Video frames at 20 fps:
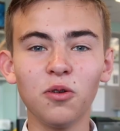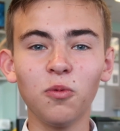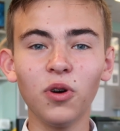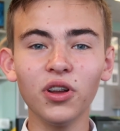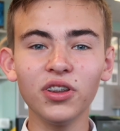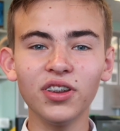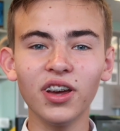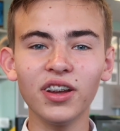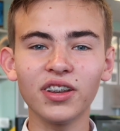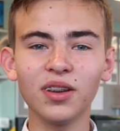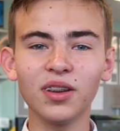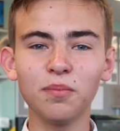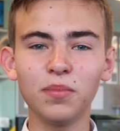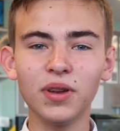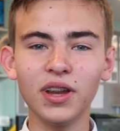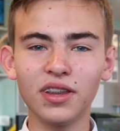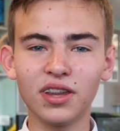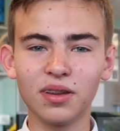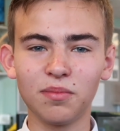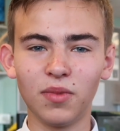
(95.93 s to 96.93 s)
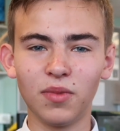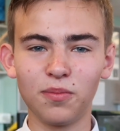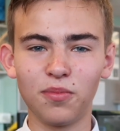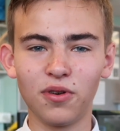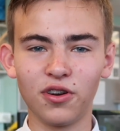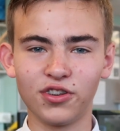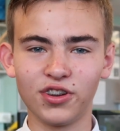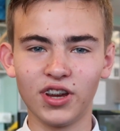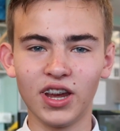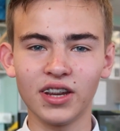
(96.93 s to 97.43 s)
Once I'd completed my
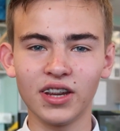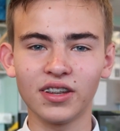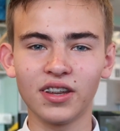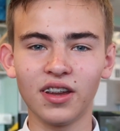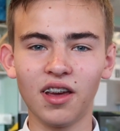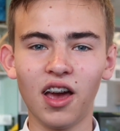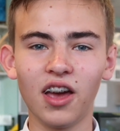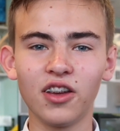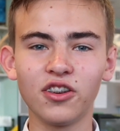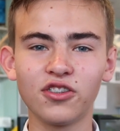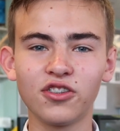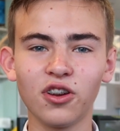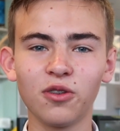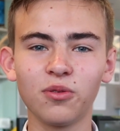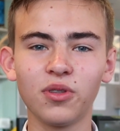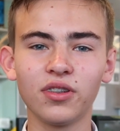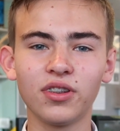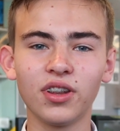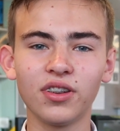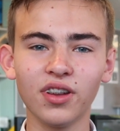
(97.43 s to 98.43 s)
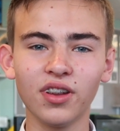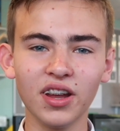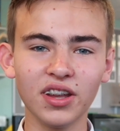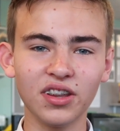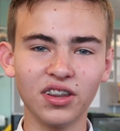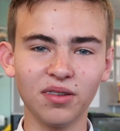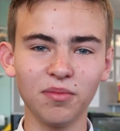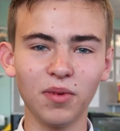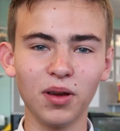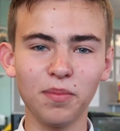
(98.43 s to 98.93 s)
project, I showed the
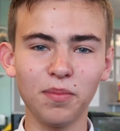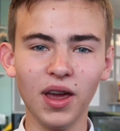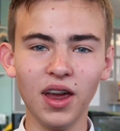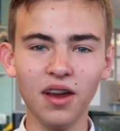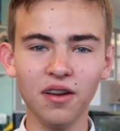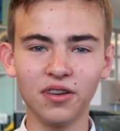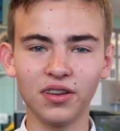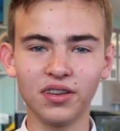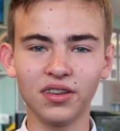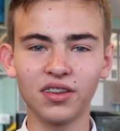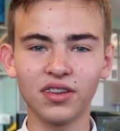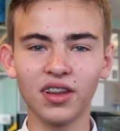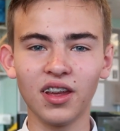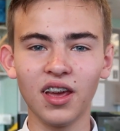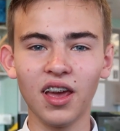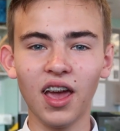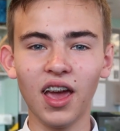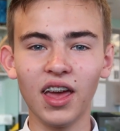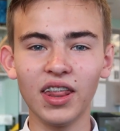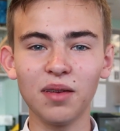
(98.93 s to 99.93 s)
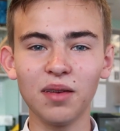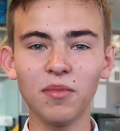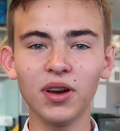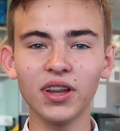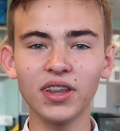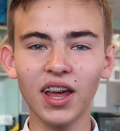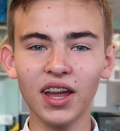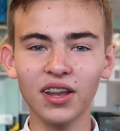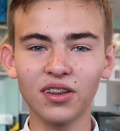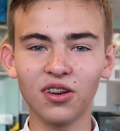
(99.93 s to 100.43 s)
designs to my parents, and then my
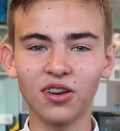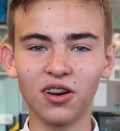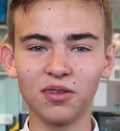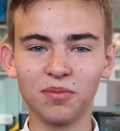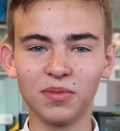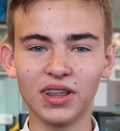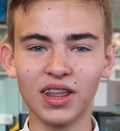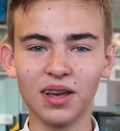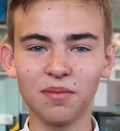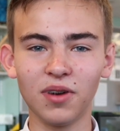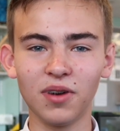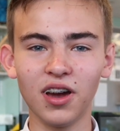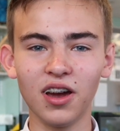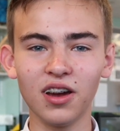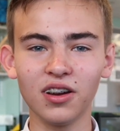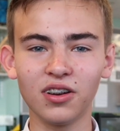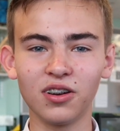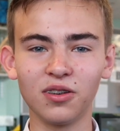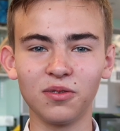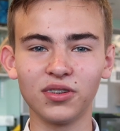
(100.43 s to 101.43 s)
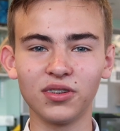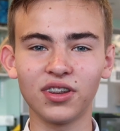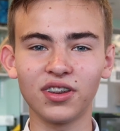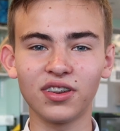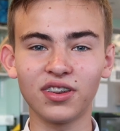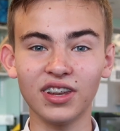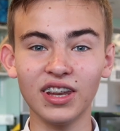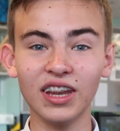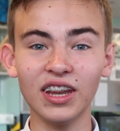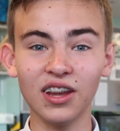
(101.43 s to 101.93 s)
dad told me that my uncle was a
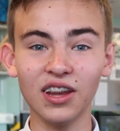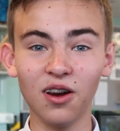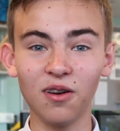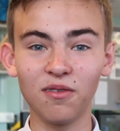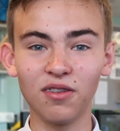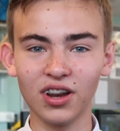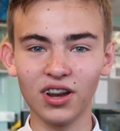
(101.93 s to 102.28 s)
CEO of a